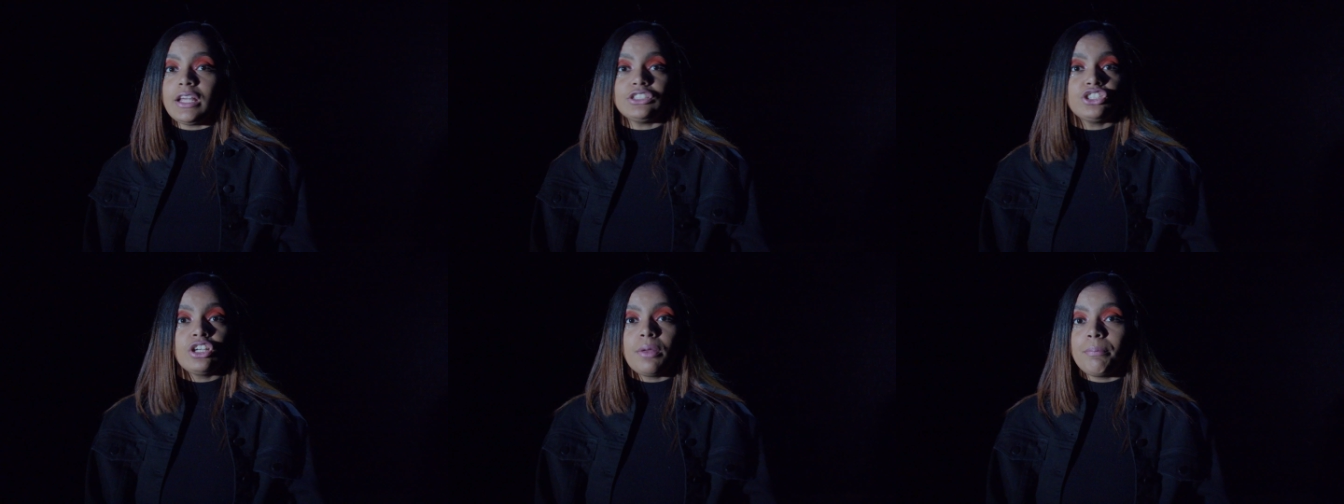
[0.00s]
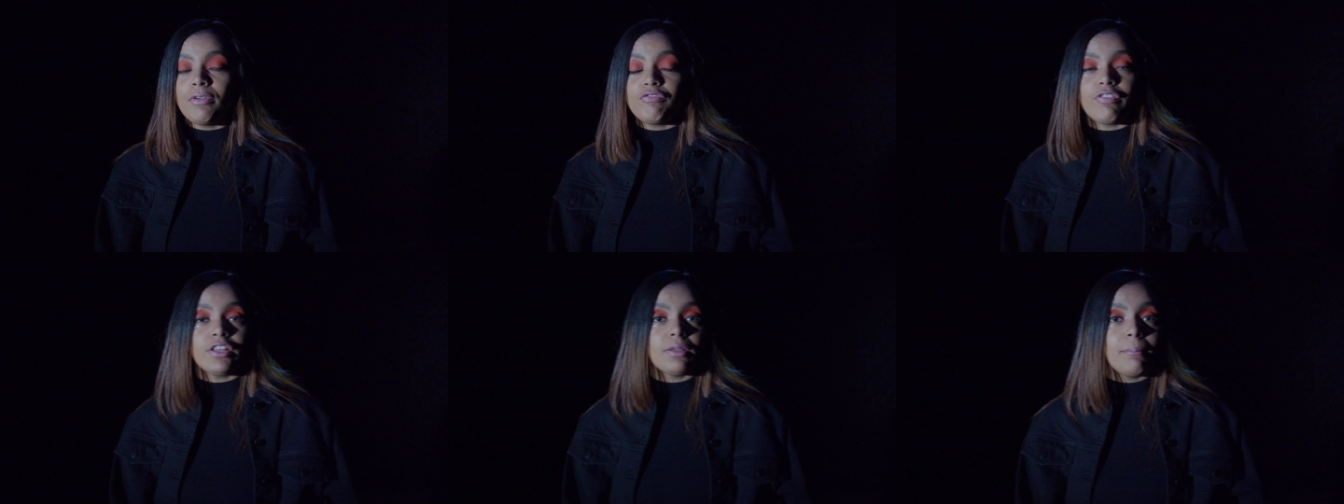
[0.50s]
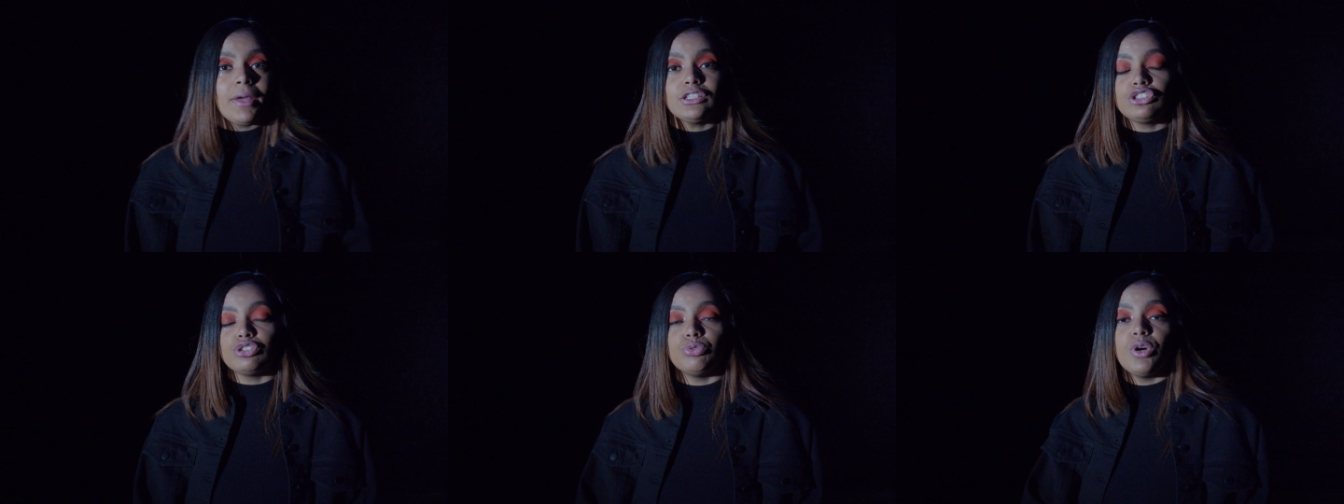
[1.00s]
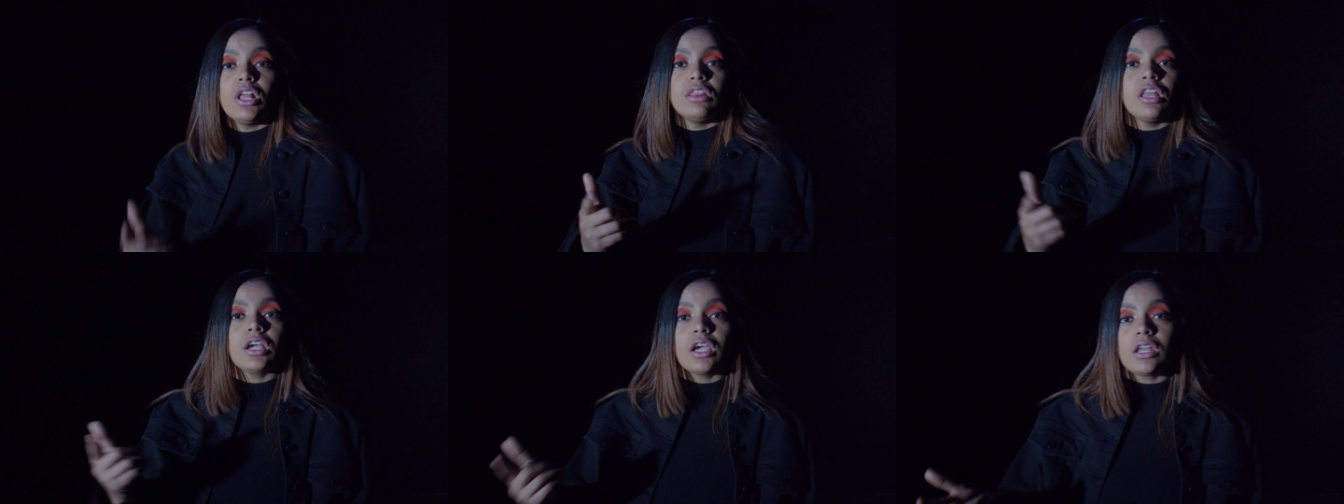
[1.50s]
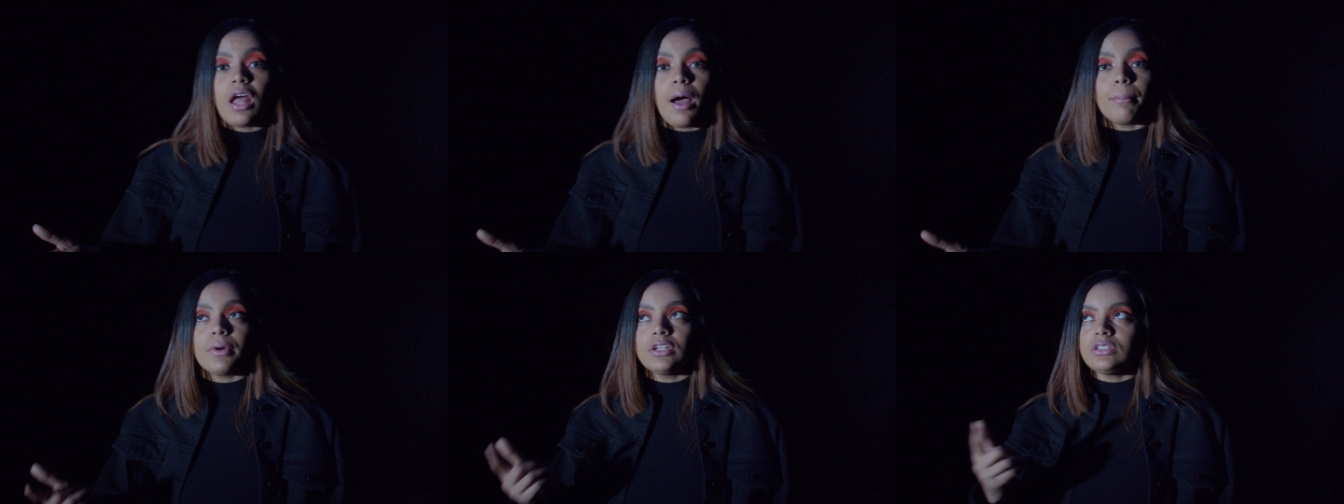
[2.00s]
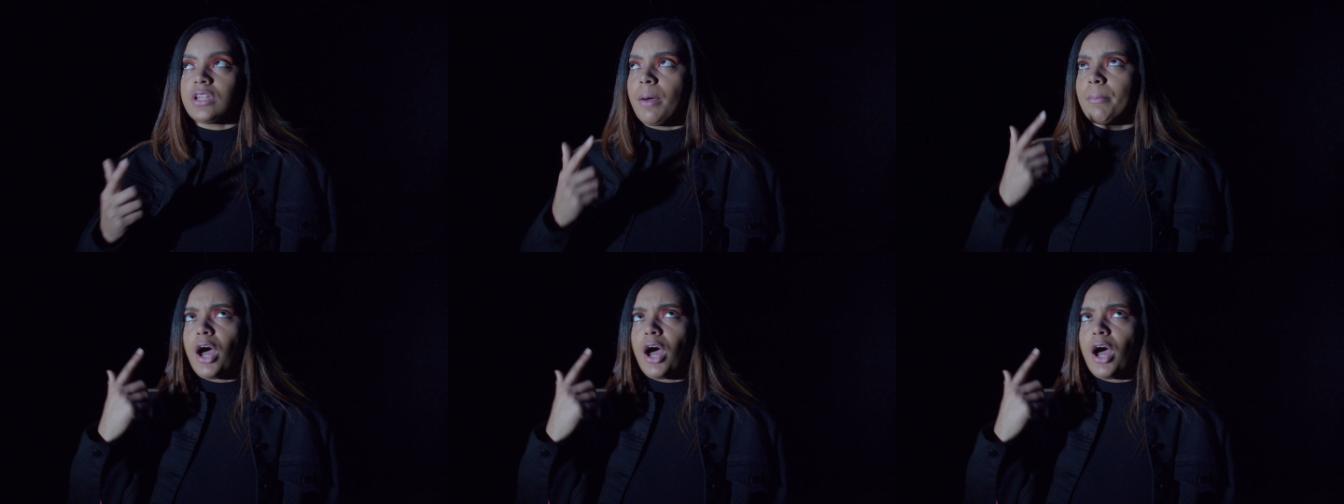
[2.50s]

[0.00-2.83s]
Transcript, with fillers: that should have been fundamental. Look it up, dumb